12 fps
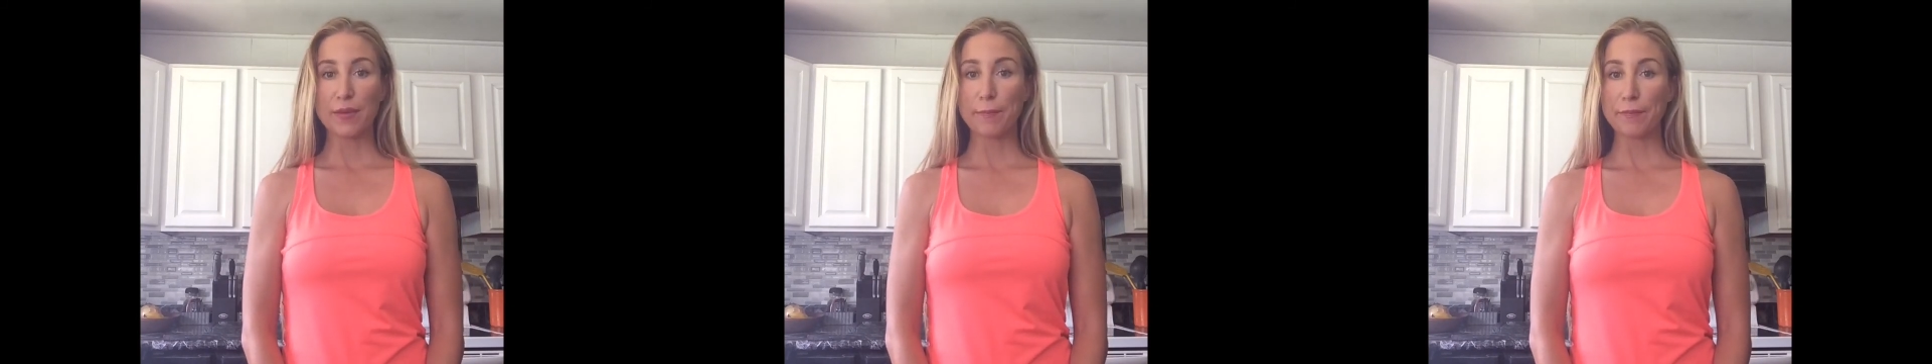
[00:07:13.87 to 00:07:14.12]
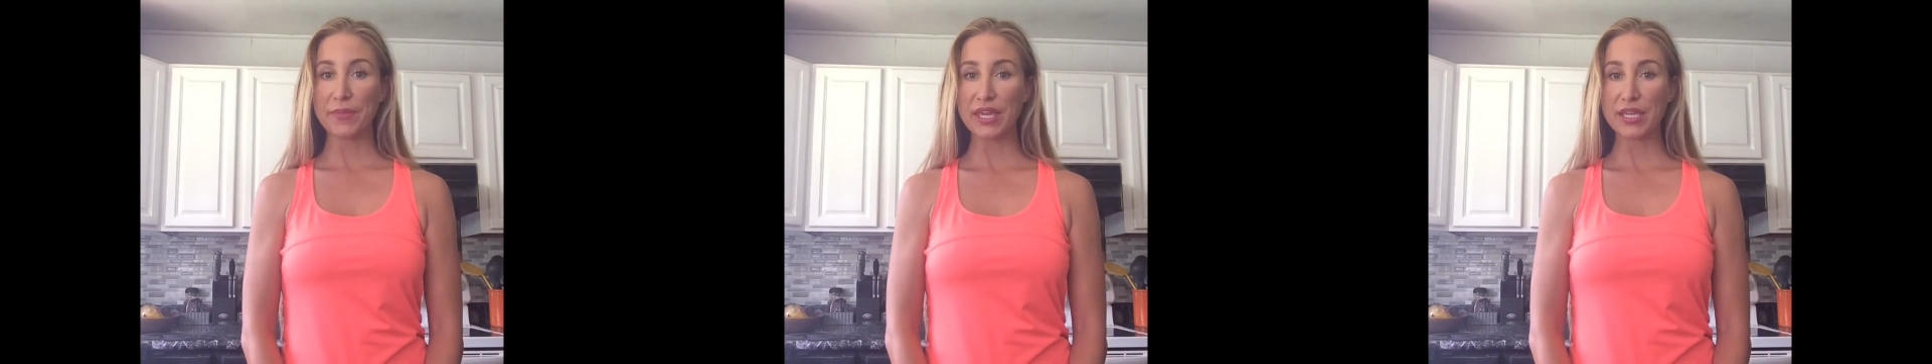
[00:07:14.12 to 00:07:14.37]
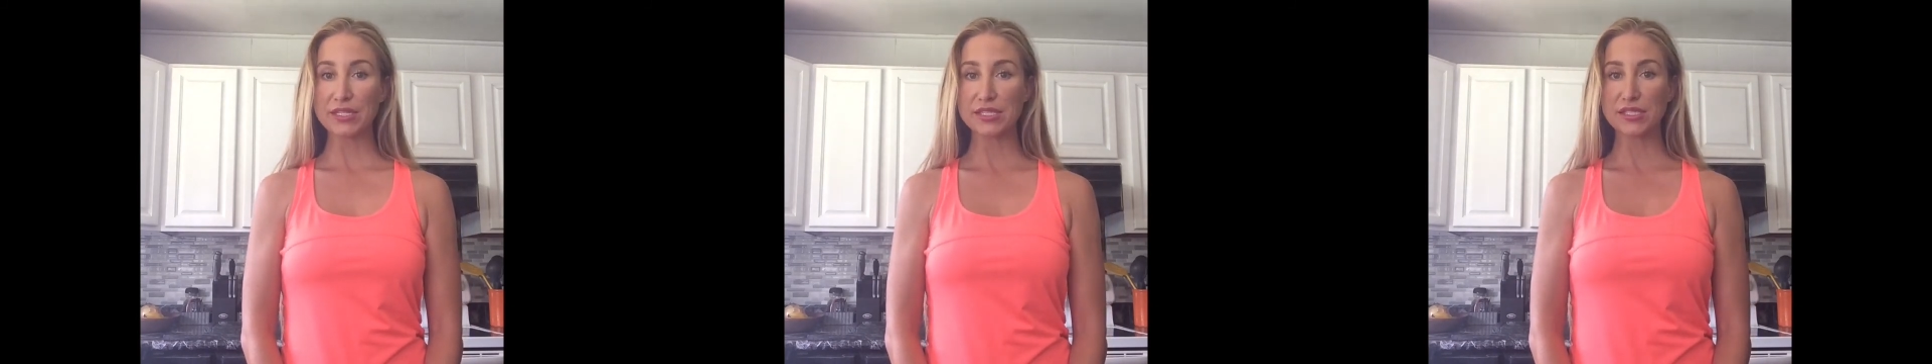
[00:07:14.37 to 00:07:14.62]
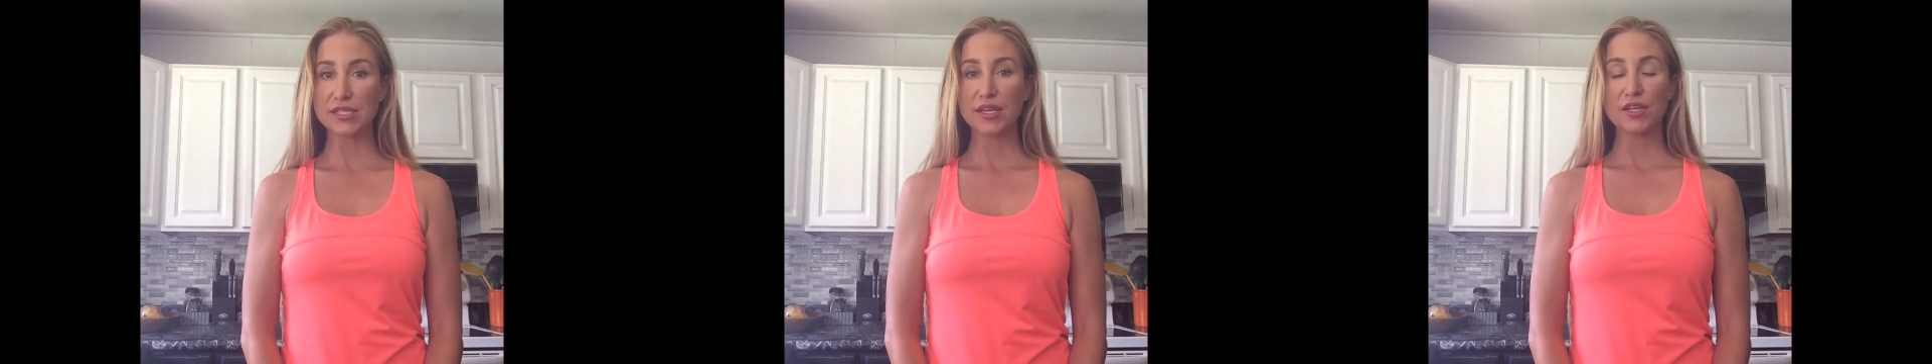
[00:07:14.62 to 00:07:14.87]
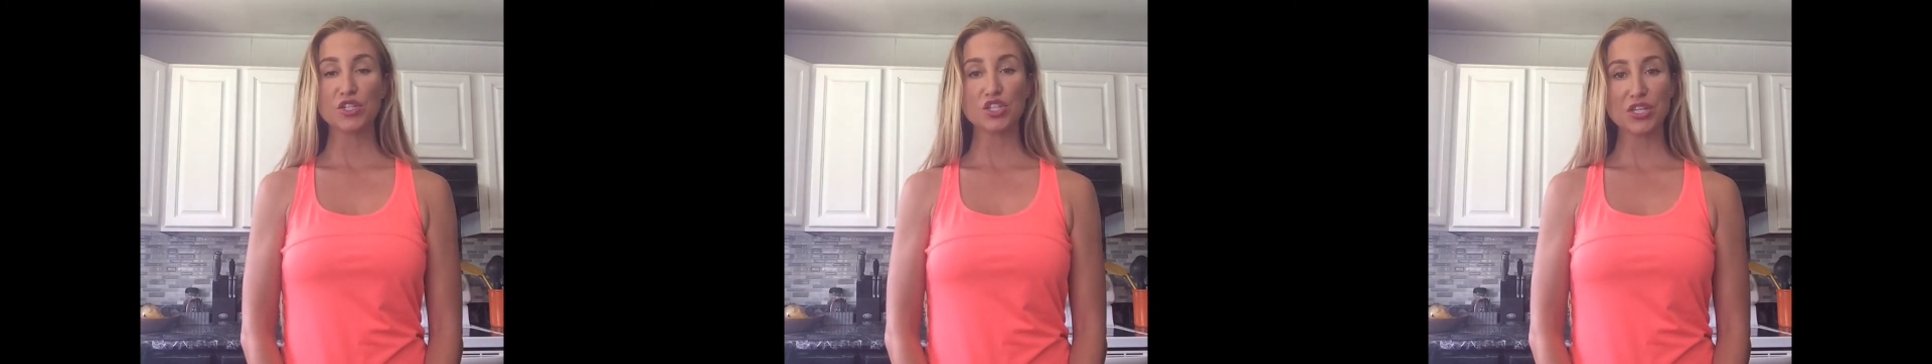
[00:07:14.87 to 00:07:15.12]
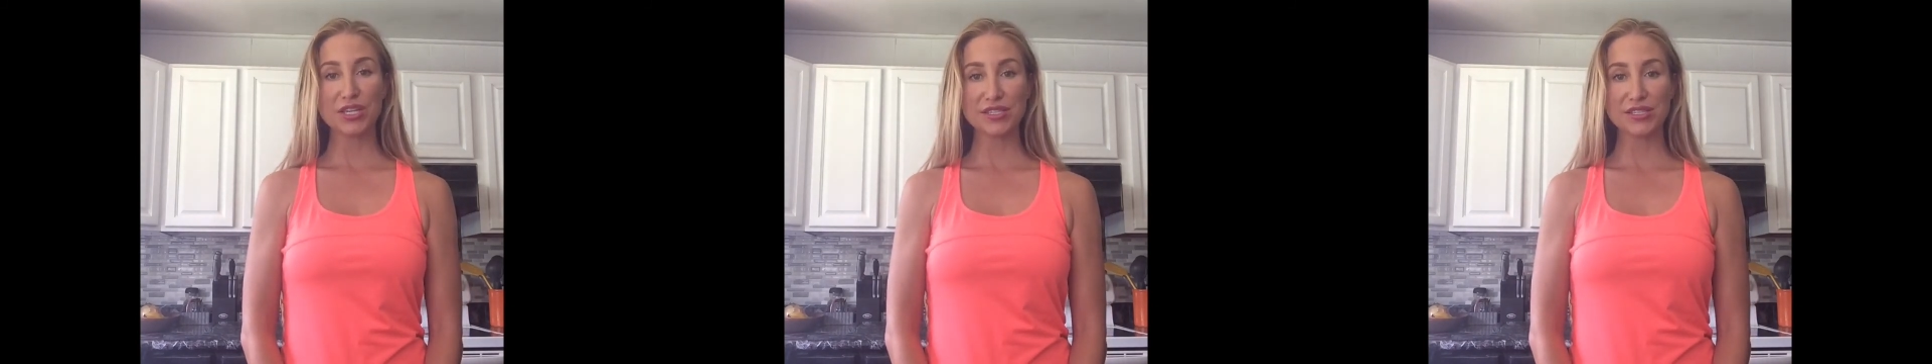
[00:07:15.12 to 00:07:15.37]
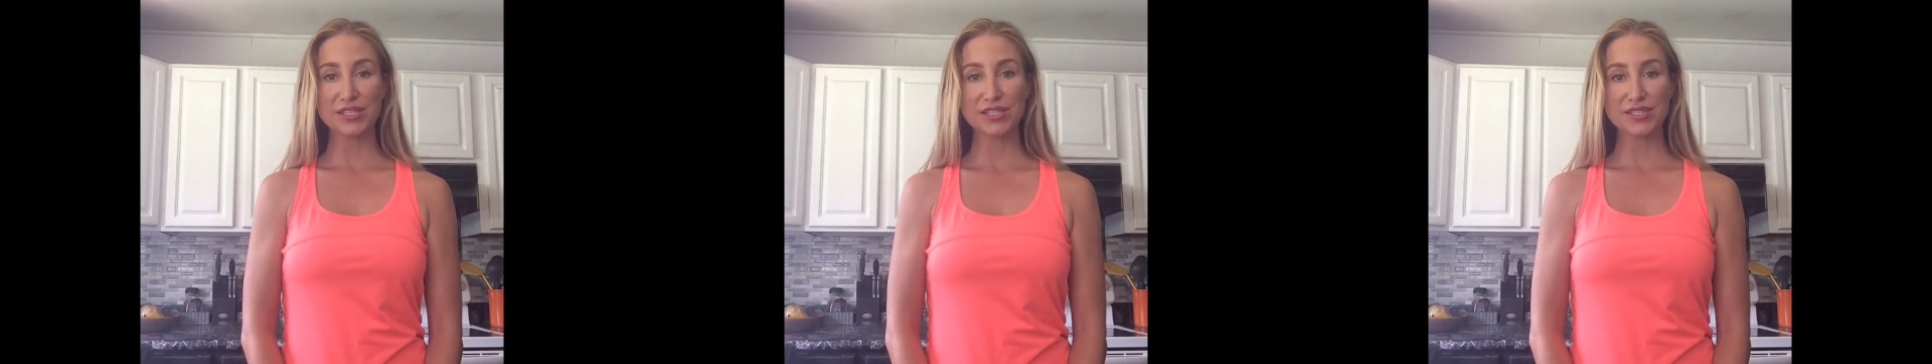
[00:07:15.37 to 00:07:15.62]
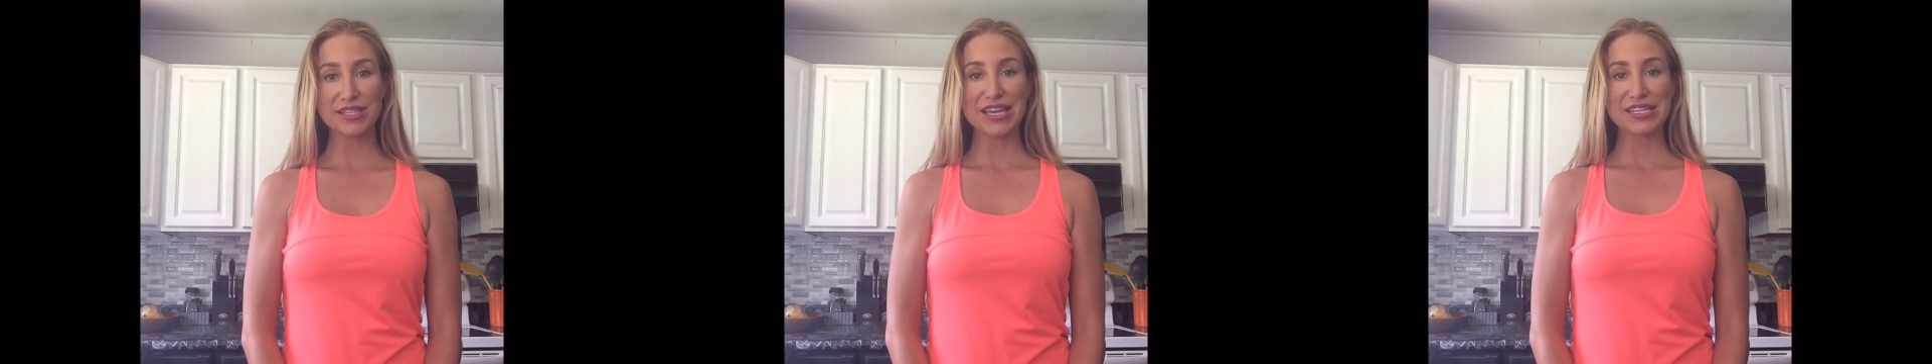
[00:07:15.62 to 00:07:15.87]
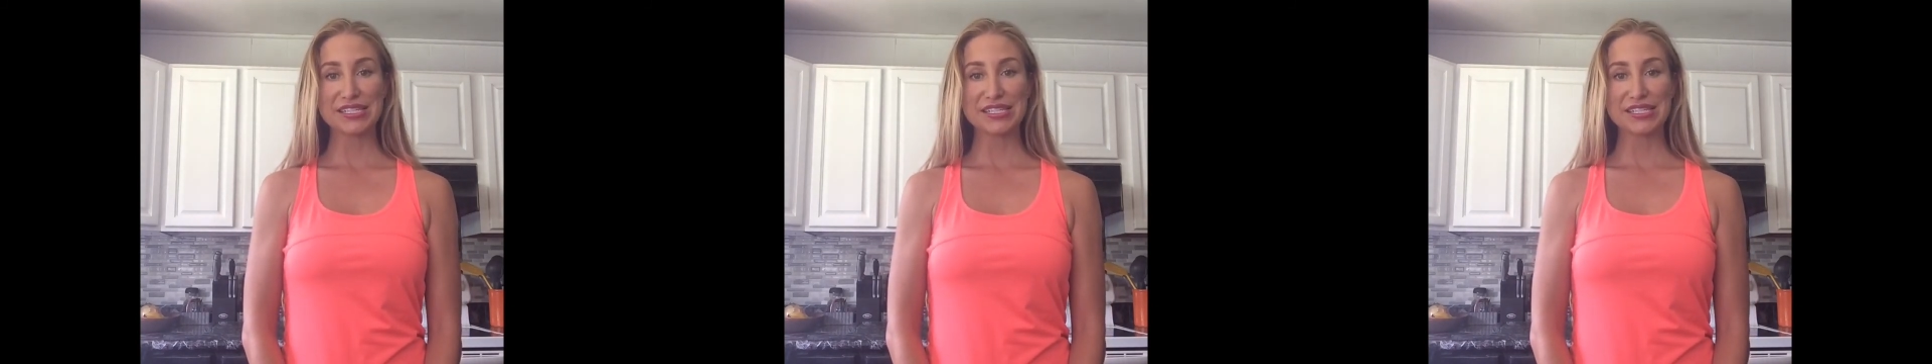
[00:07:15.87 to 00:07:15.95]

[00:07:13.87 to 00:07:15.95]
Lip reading: meats, cheeses,